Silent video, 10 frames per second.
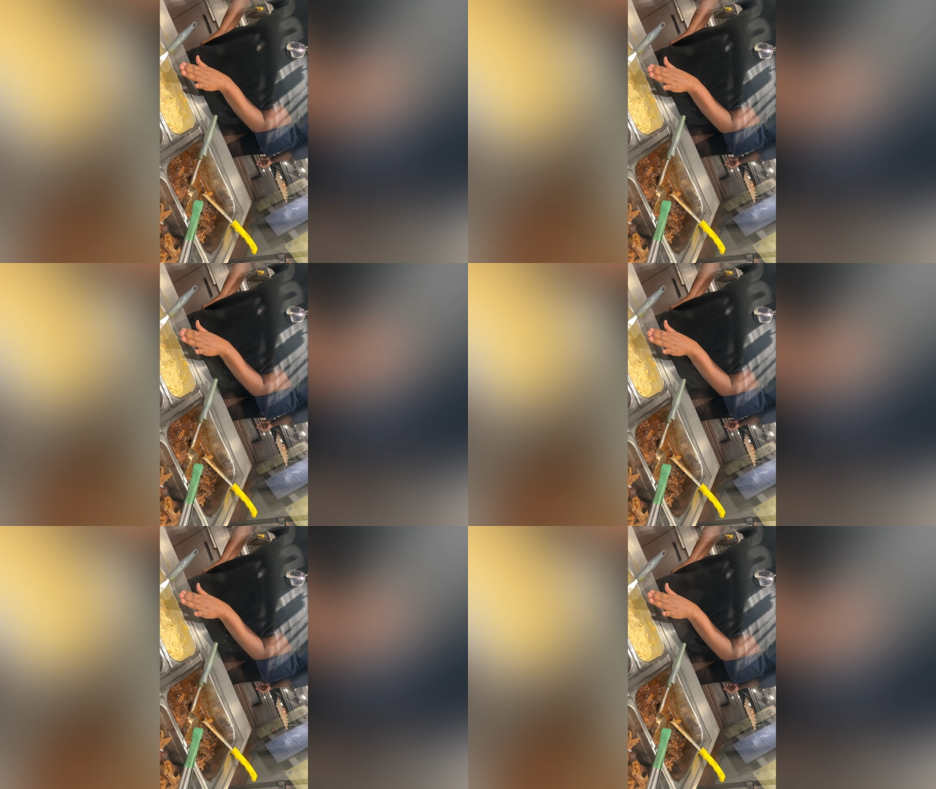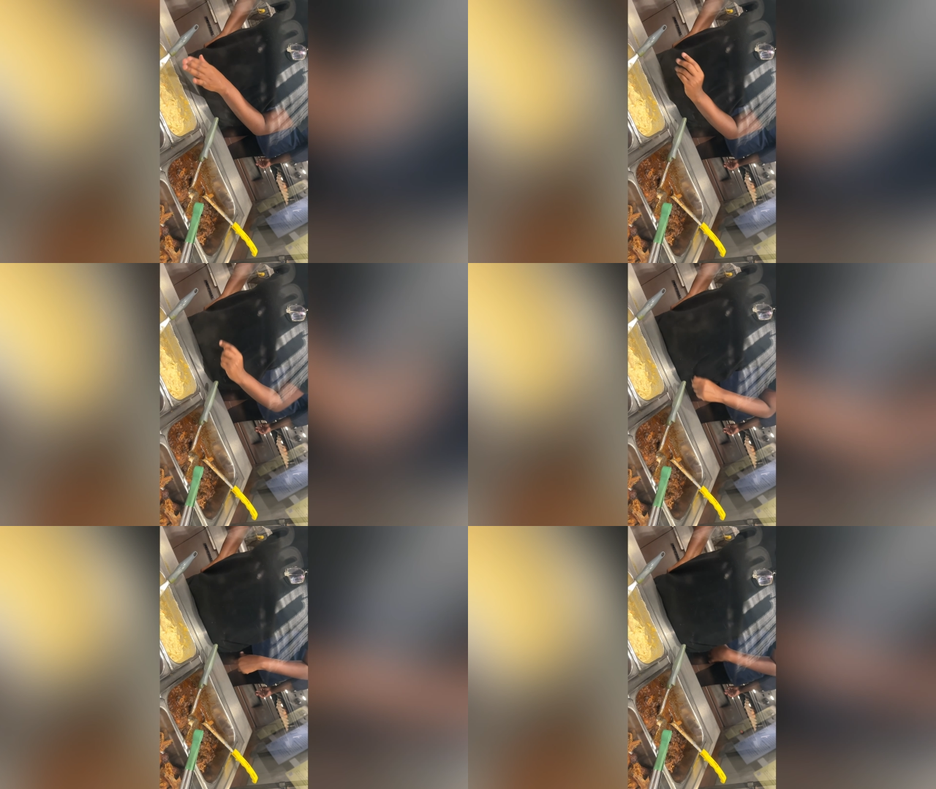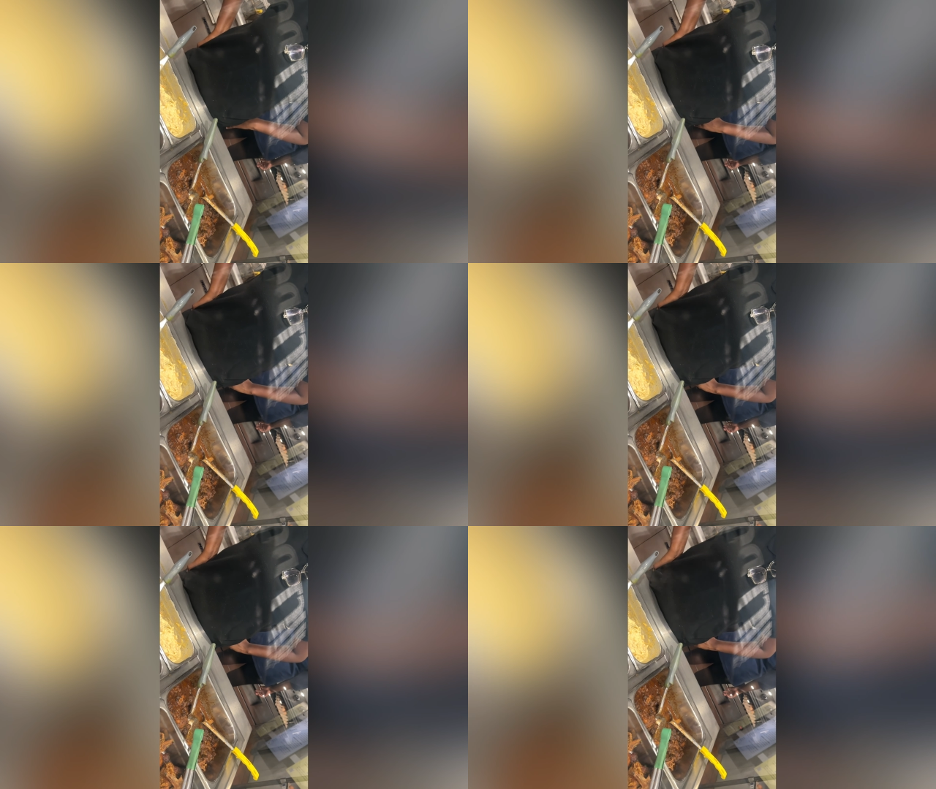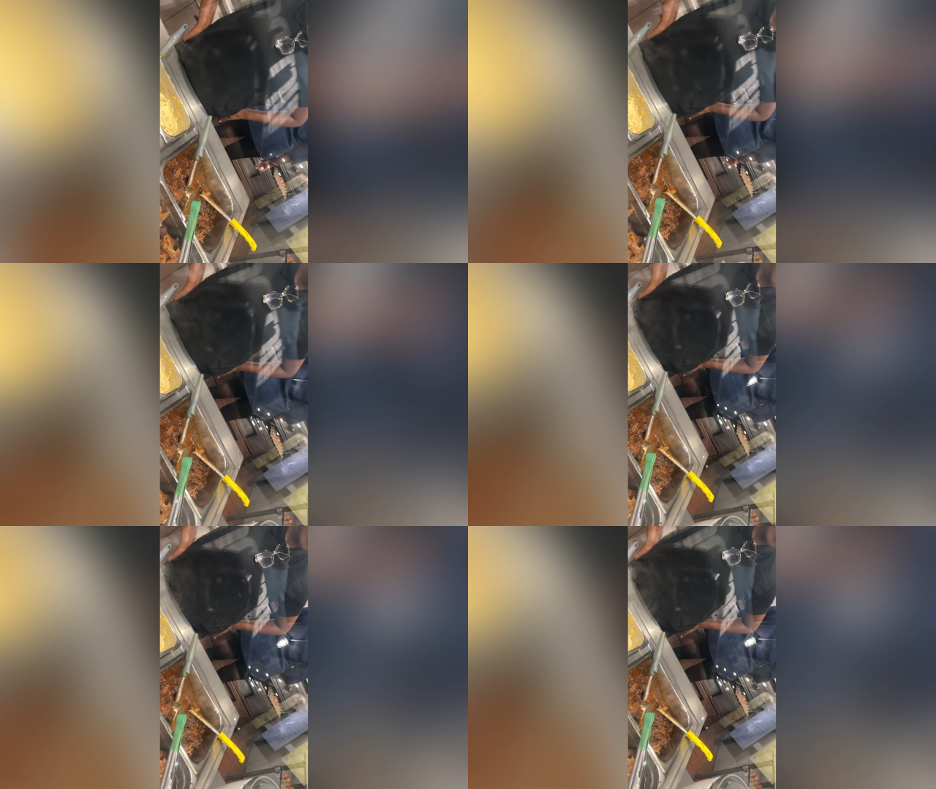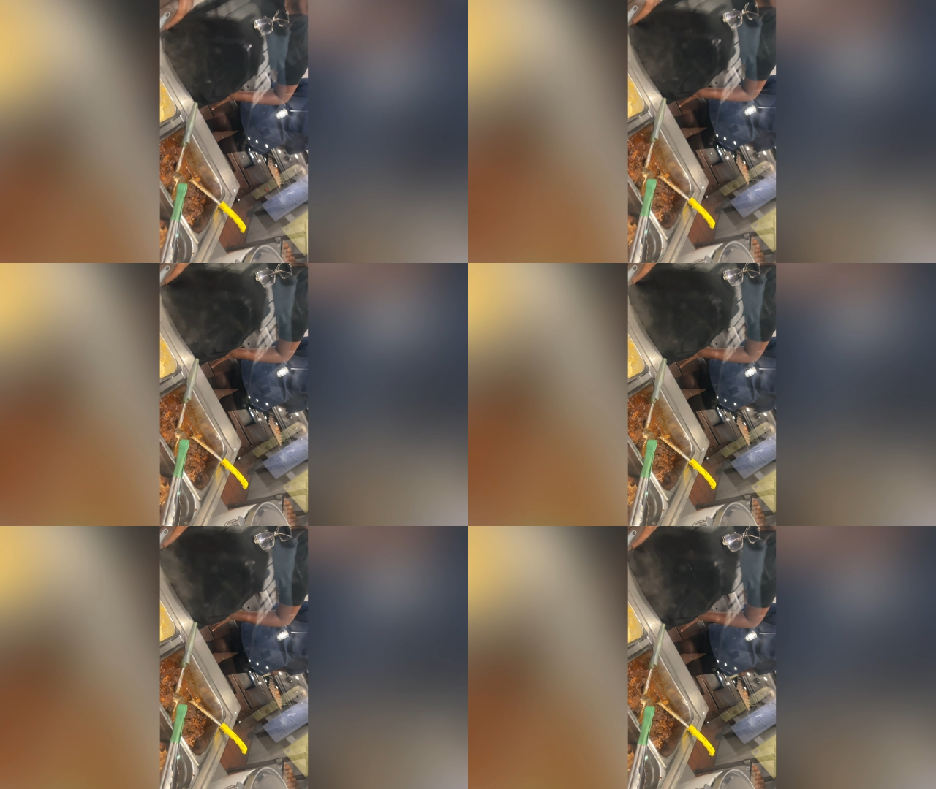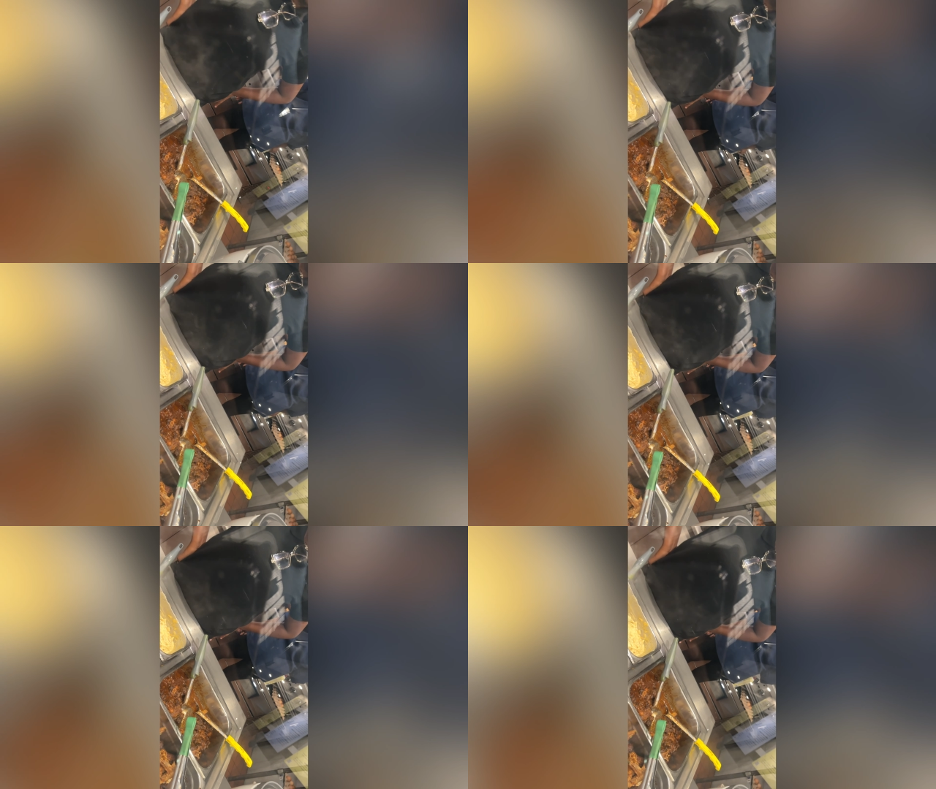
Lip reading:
No face is visible, so there are no lips to read.